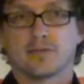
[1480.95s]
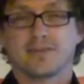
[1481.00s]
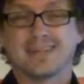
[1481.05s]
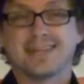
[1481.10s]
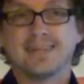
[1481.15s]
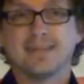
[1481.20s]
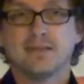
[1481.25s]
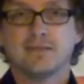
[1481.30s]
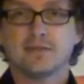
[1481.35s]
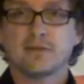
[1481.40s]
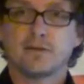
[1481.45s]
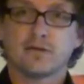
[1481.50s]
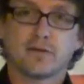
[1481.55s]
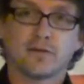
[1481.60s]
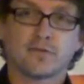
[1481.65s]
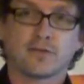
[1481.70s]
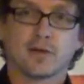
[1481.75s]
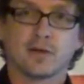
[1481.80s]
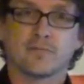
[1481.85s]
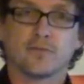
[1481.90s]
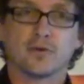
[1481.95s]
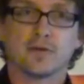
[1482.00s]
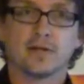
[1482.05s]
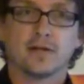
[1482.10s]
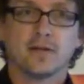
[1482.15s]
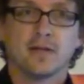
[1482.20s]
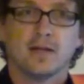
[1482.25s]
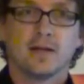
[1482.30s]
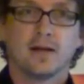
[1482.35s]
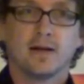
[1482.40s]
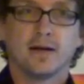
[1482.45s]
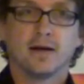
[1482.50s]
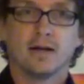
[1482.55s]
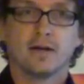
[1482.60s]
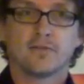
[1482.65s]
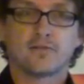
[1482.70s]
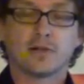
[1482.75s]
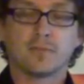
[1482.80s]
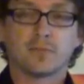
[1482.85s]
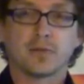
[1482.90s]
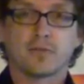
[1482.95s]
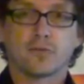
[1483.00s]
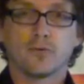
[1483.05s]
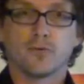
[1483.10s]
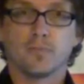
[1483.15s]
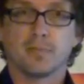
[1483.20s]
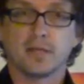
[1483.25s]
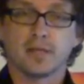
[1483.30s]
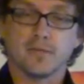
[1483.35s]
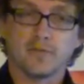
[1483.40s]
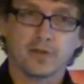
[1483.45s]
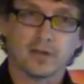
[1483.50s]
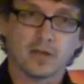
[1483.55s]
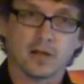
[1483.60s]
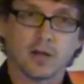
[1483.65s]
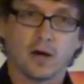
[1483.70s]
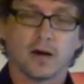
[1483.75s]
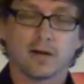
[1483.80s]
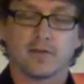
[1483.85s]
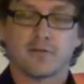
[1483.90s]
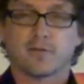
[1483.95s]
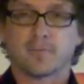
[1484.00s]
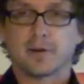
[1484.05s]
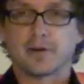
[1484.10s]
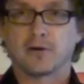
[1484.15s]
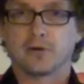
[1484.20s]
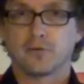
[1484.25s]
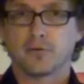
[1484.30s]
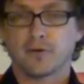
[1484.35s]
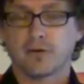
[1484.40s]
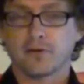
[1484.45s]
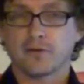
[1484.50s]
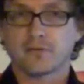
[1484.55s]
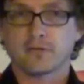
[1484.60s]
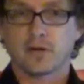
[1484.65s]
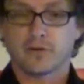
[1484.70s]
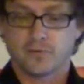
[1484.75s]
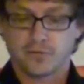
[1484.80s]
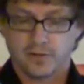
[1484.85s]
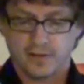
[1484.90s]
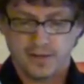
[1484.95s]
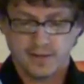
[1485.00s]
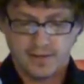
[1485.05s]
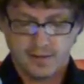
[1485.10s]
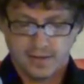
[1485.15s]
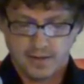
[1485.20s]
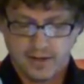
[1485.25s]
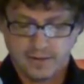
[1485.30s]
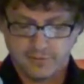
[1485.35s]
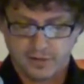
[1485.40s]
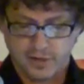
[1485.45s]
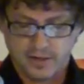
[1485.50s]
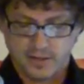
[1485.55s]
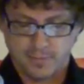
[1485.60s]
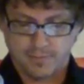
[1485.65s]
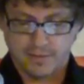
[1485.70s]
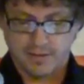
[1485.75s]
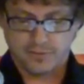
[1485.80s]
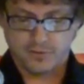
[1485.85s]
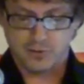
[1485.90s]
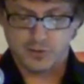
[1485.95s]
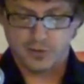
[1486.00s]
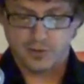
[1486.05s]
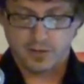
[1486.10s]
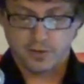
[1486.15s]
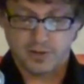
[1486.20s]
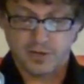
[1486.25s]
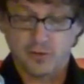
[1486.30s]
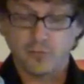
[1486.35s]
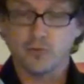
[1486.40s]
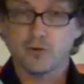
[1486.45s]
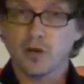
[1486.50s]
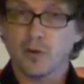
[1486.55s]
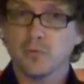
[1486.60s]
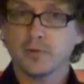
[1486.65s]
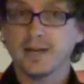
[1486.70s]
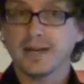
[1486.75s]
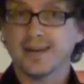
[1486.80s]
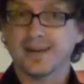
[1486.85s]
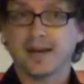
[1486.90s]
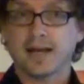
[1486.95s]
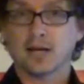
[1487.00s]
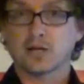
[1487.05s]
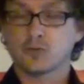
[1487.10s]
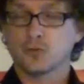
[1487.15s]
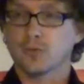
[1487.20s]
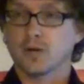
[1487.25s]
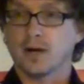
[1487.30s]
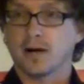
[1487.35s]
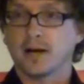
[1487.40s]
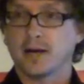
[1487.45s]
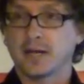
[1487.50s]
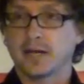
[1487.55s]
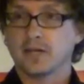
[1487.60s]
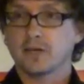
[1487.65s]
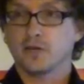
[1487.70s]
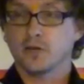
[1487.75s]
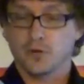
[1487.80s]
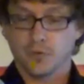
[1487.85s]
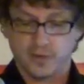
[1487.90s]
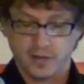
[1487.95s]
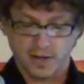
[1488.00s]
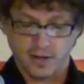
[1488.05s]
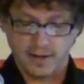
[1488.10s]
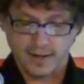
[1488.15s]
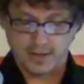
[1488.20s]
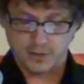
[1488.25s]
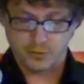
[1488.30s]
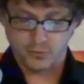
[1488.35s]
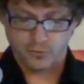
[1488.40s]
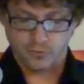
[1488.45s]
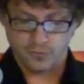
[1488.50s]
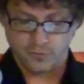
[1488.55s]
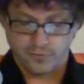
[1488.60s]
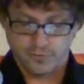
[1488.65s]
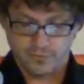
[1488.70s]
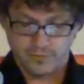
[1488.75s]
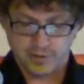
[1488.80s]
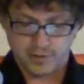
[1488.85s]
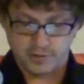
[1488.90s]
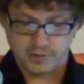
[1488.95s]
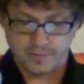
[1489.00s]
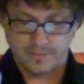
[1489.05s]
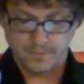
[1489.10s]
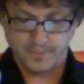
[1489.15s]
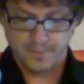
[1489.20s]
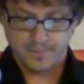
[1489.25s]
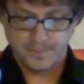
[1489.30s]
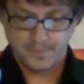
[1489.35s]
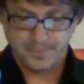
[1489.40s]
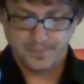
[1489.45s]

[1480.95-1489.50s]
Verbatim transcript: It's easy to discover it uh, simply through believing that God inspired you to discover it as a hidden message in there. You don't need an actual guy, you don't need an actual crucifixion.